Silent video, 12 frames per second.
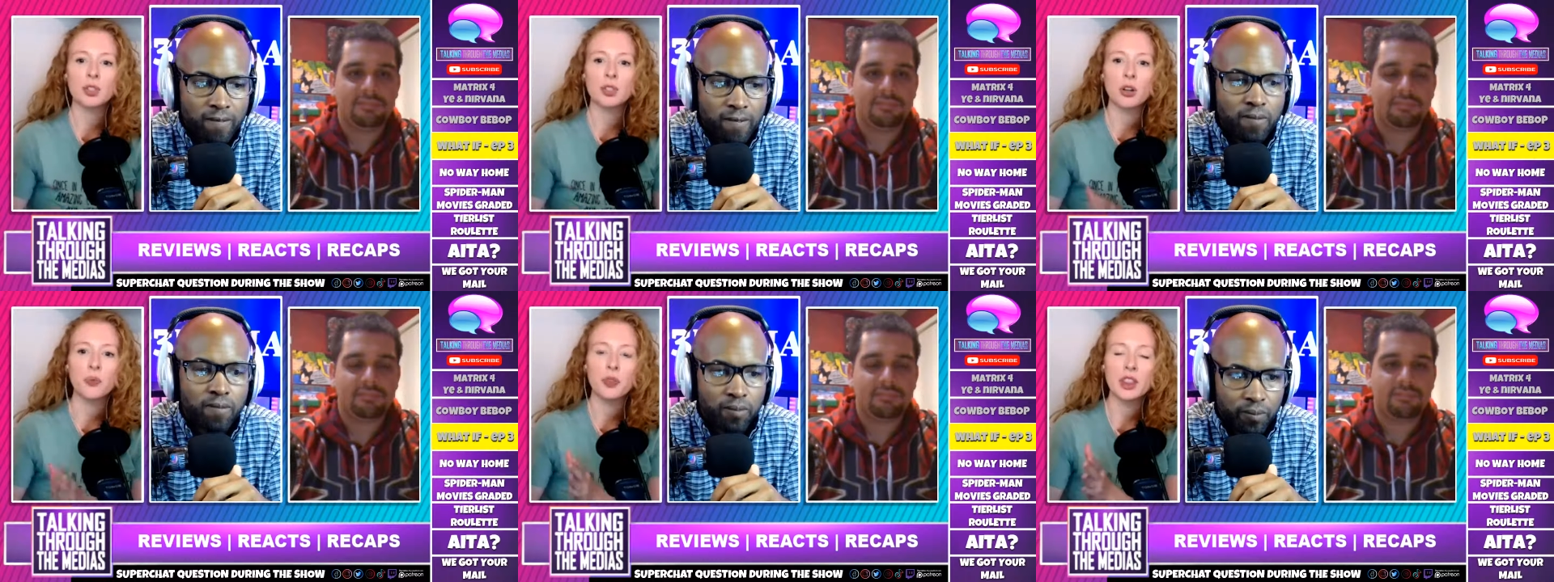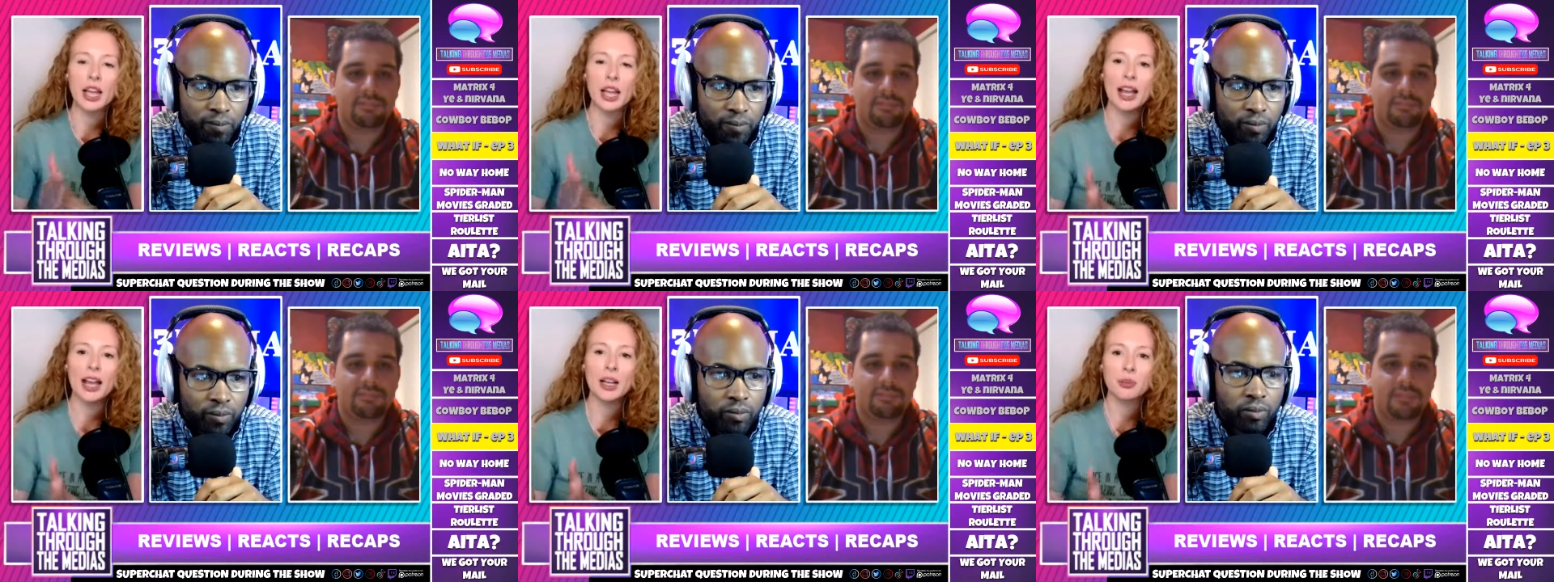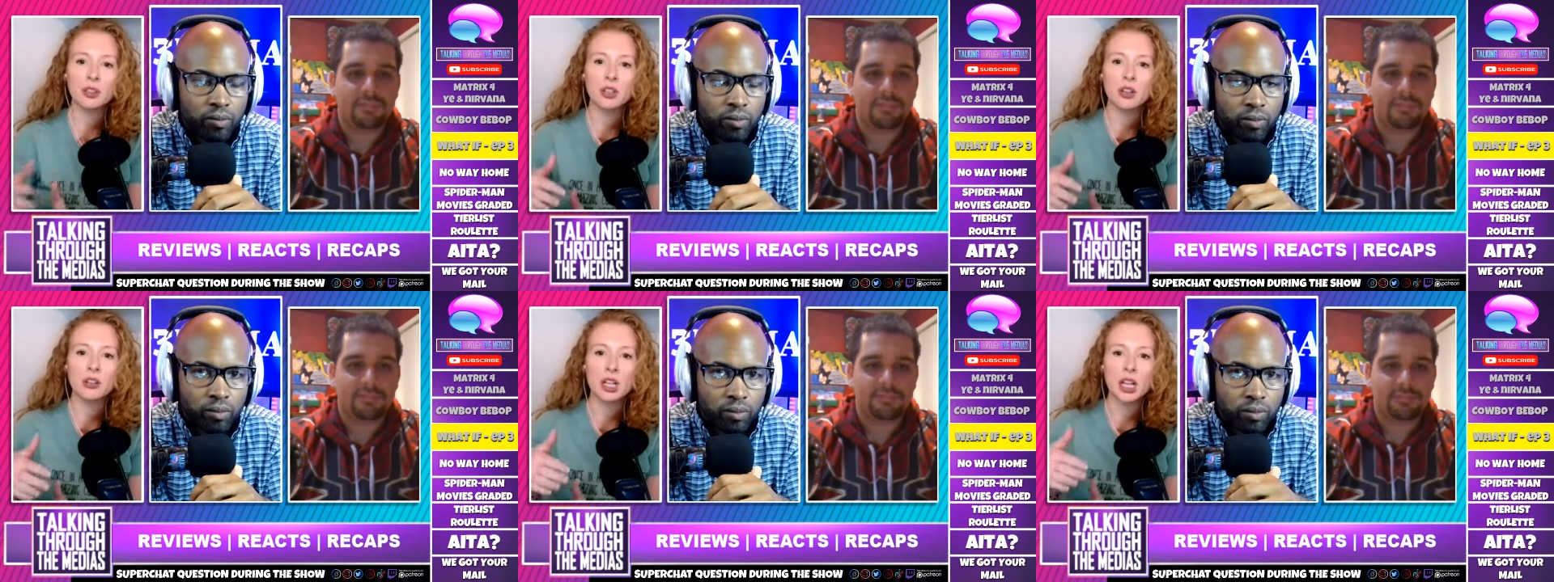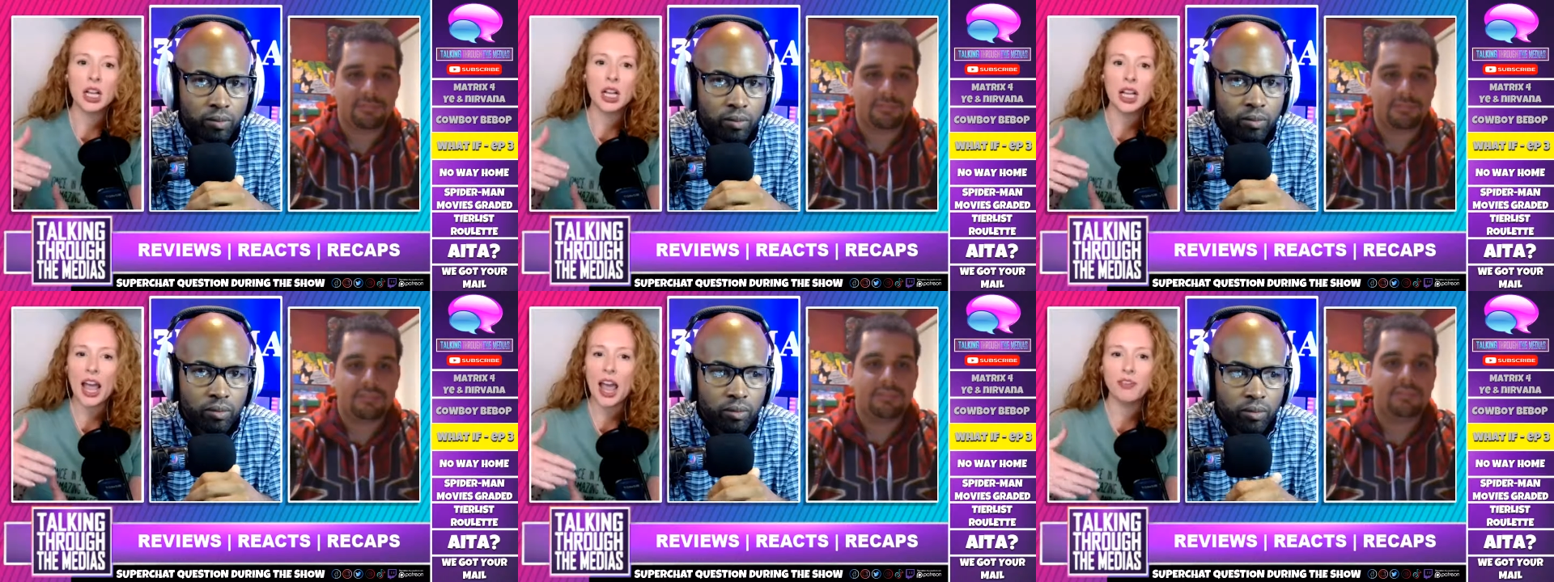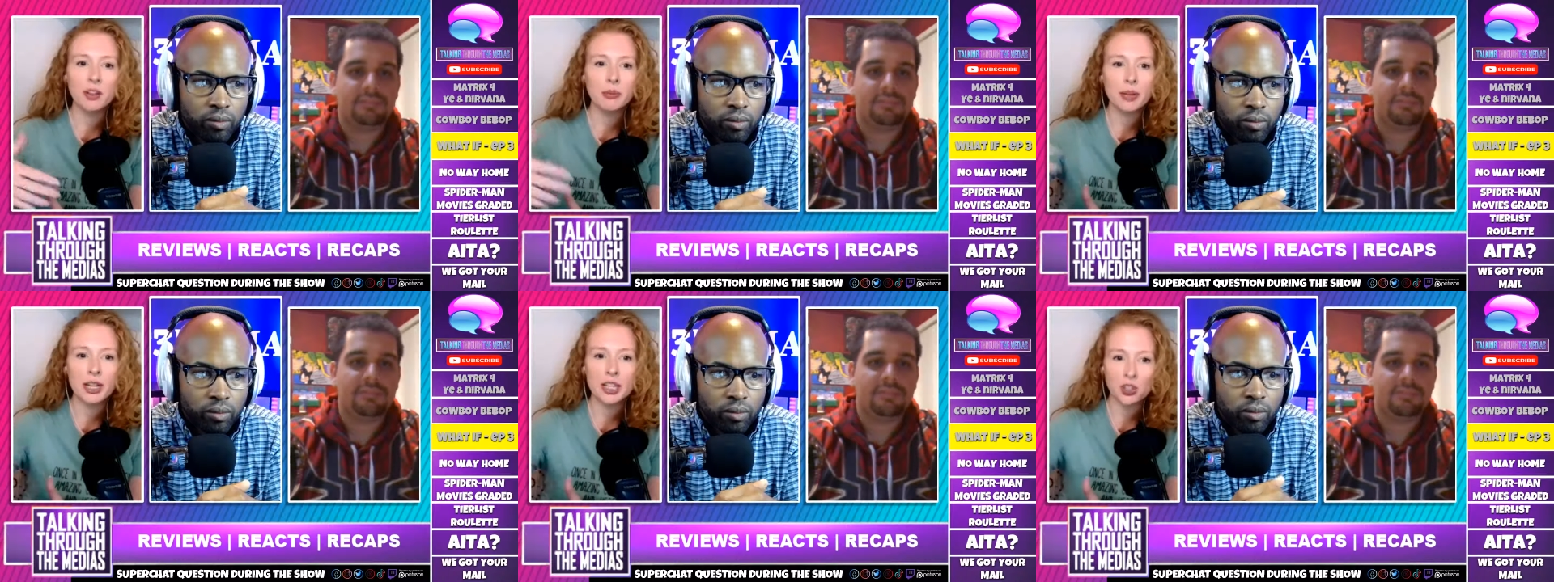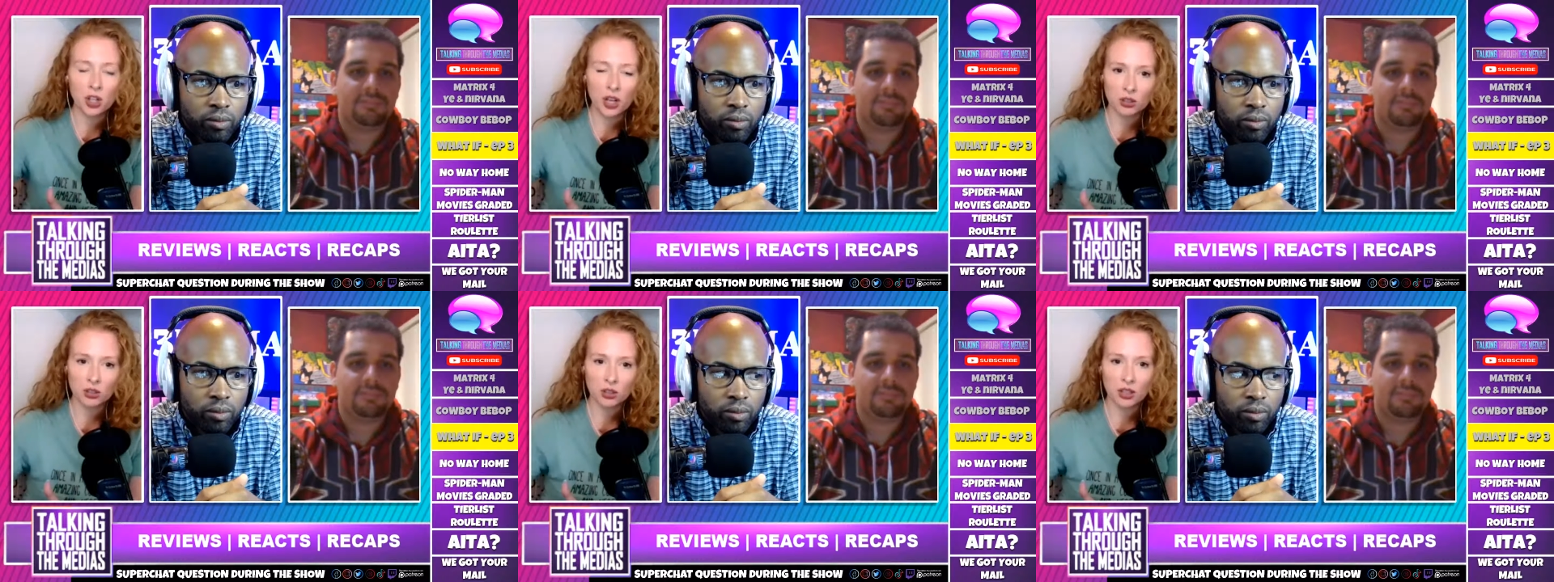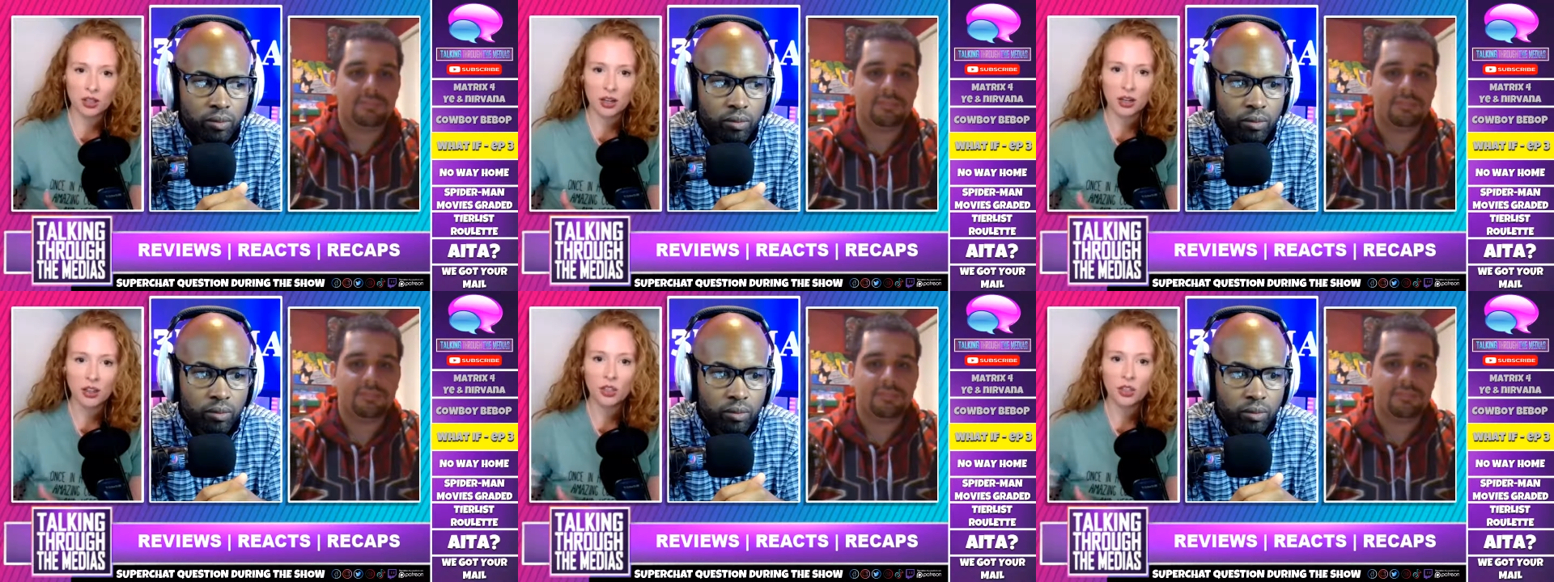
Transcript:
Speaker 1: So that episode, everybody changed in there.